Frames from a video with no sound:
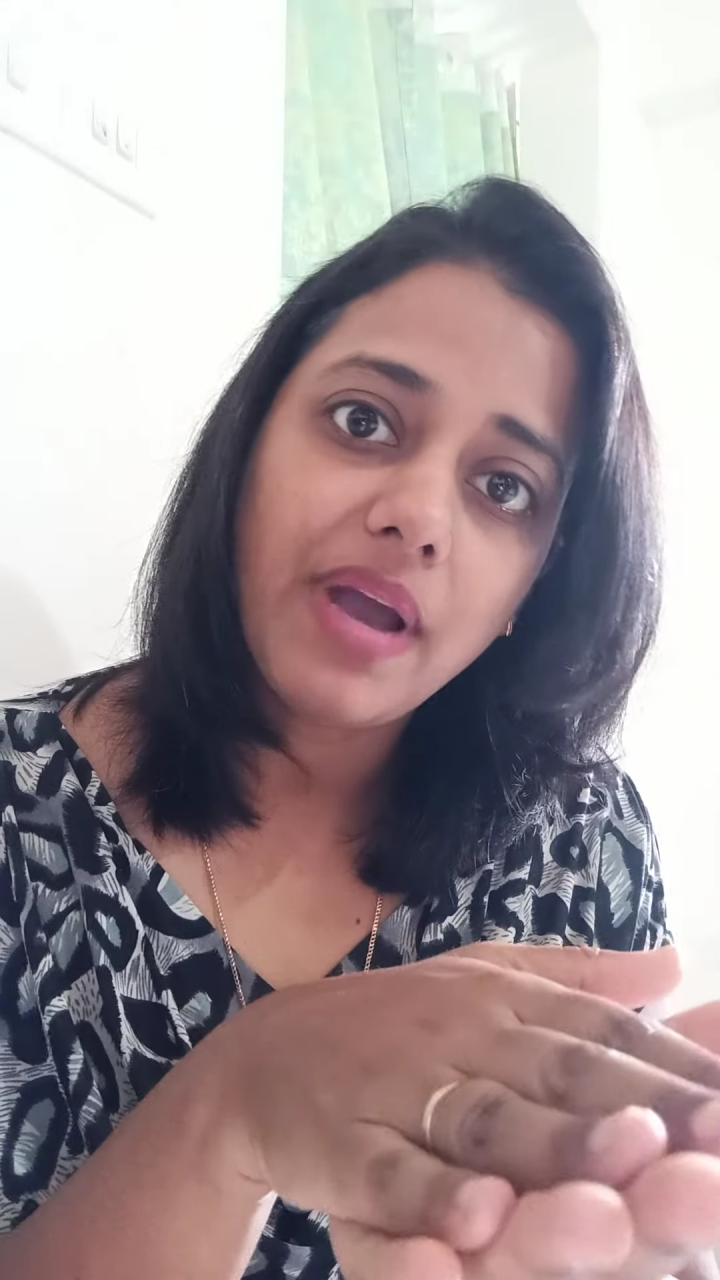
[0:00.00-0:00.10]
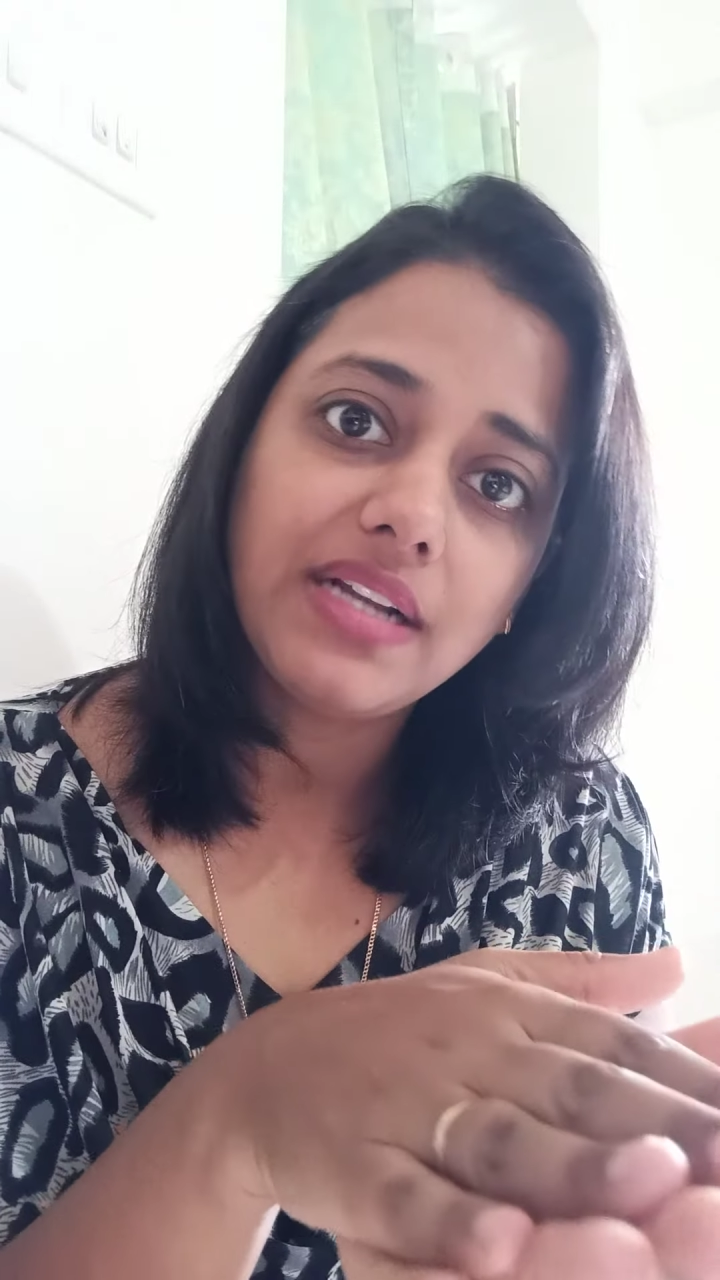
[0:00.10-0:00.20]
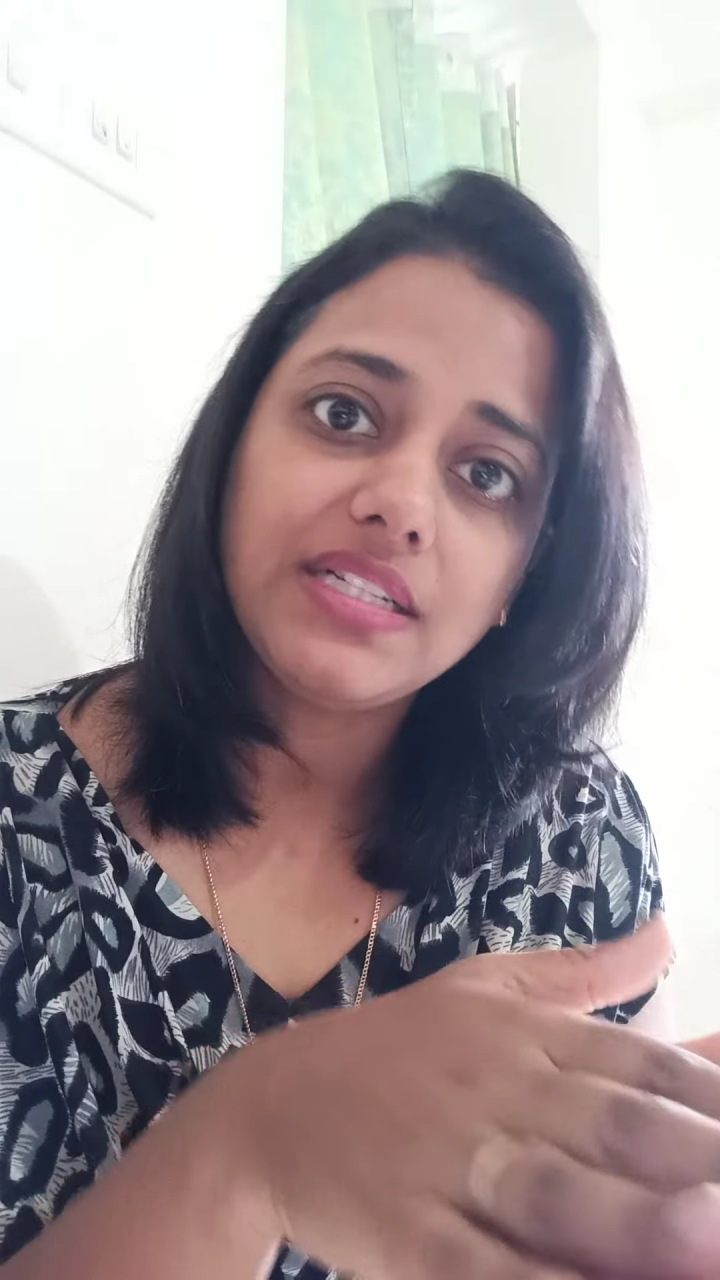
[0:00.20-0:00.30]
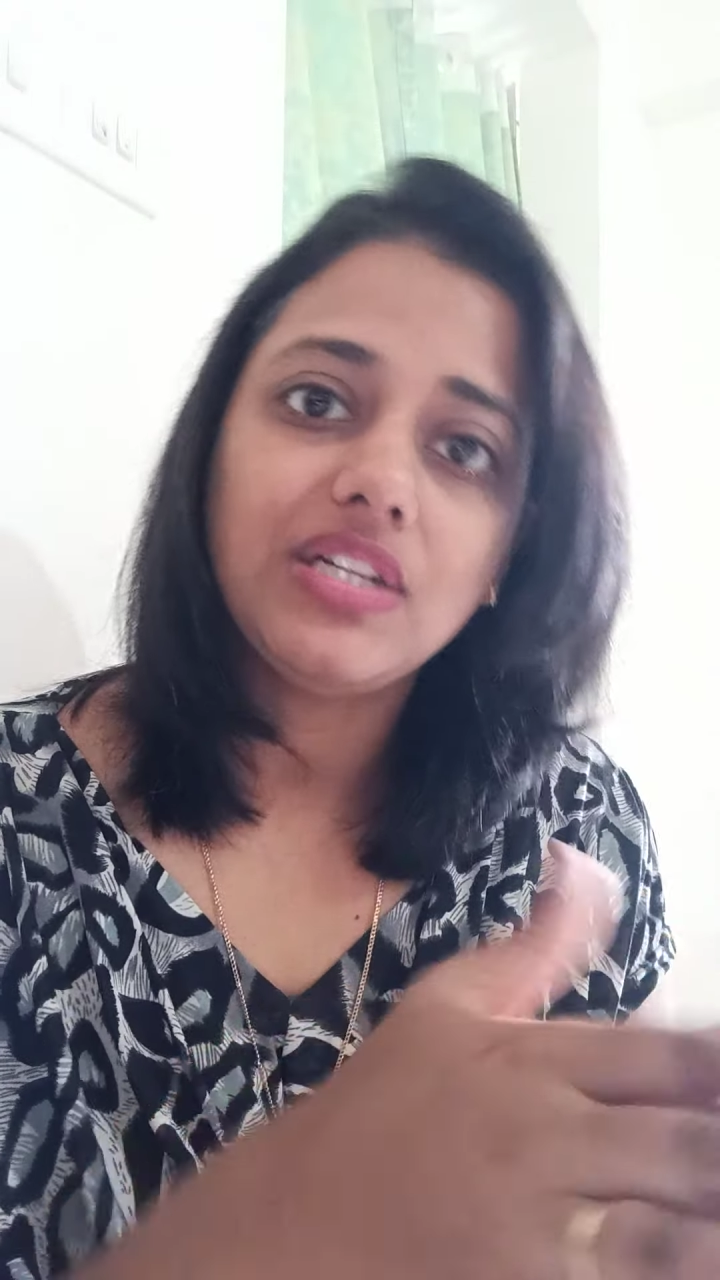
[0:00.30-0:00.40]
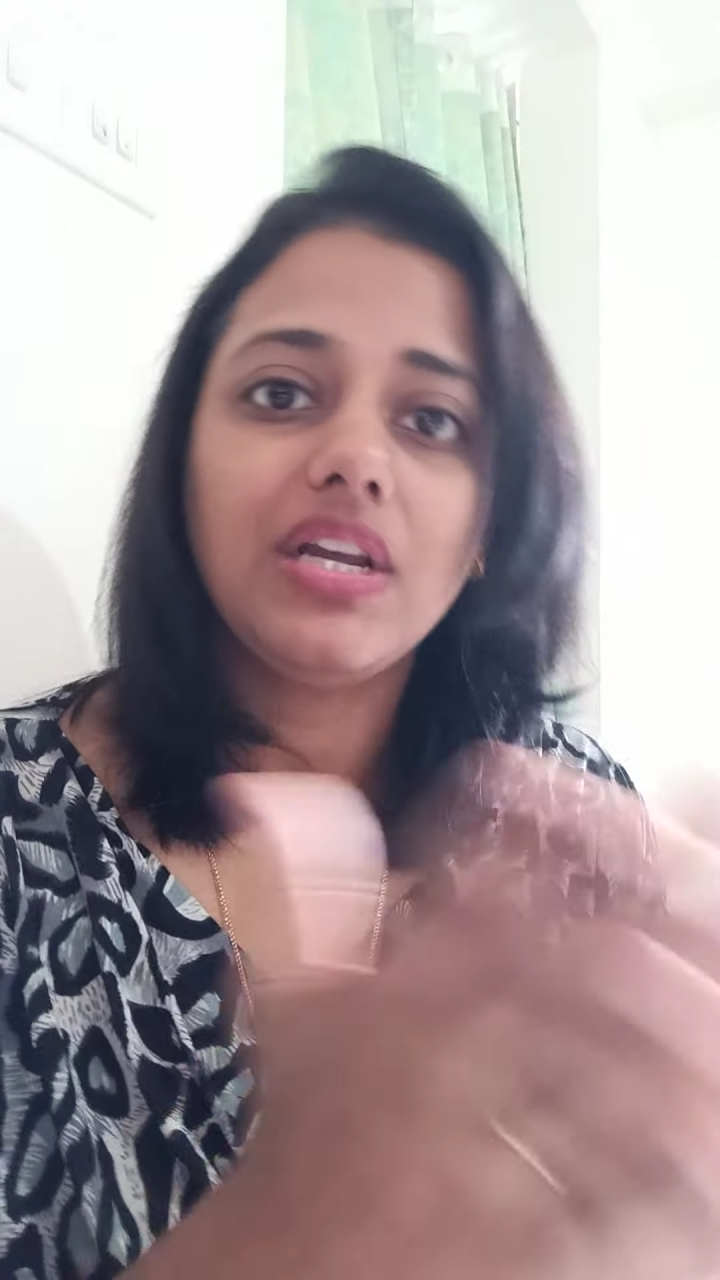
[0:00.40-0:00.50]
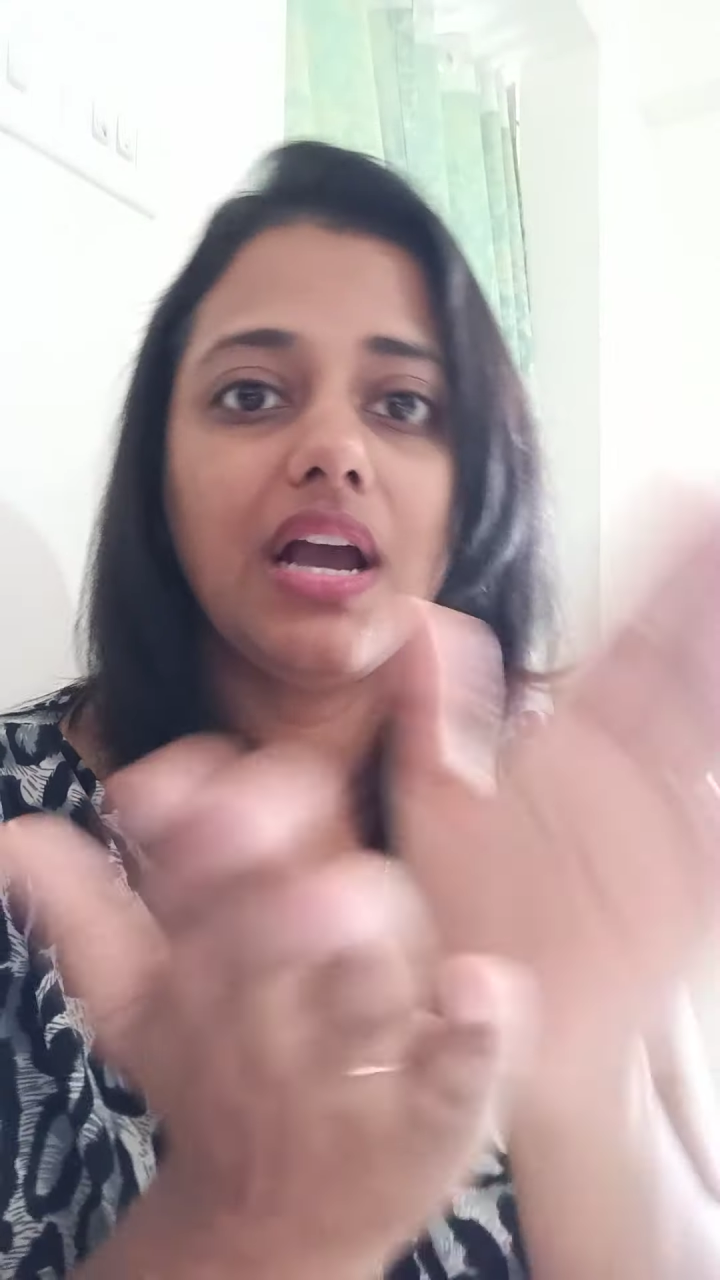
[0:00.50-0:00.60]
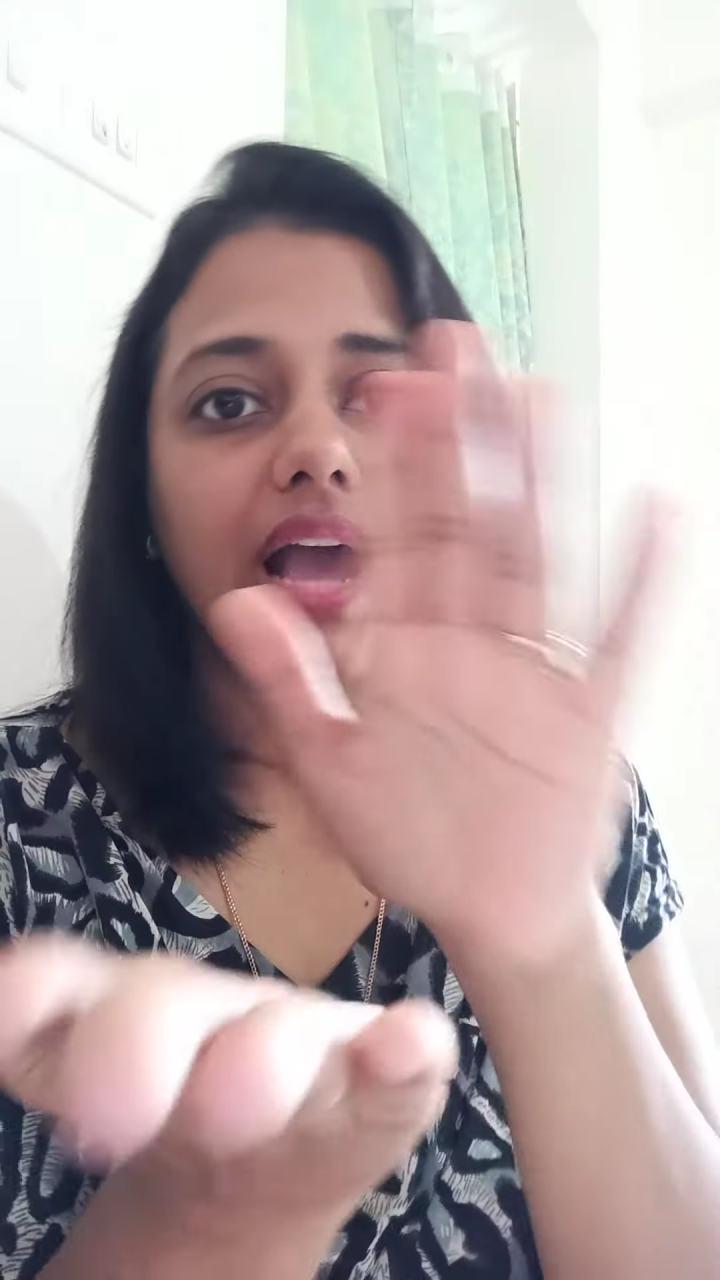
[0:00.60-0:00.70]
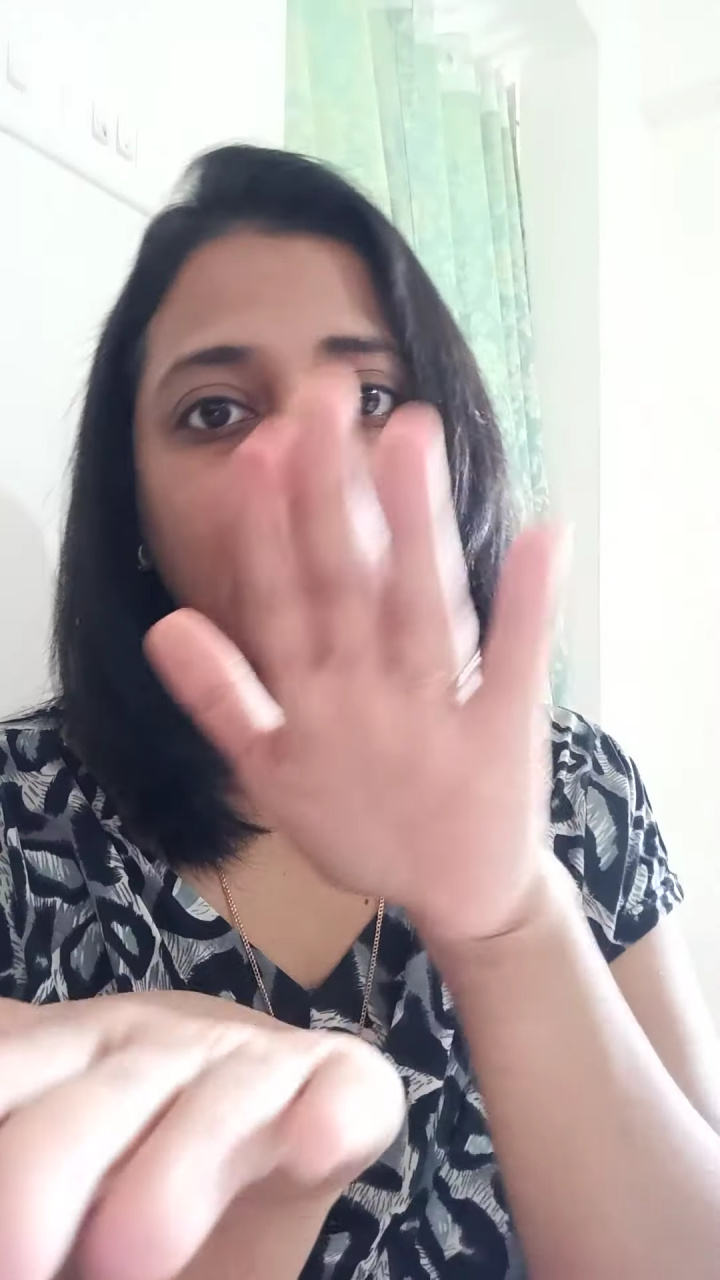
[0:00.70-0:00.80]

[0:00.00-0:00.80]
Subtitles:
bacteria